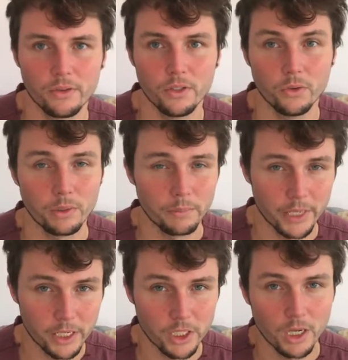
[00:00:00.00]
doing
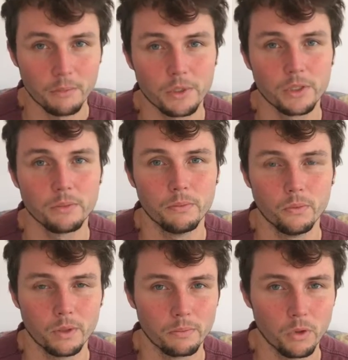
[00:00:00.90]
bigger jumps
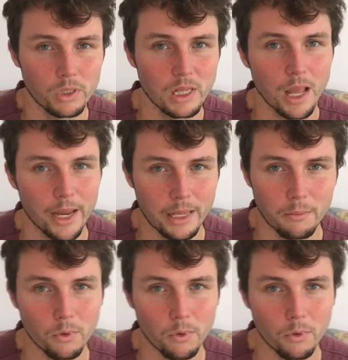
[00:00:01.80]
with more sliding,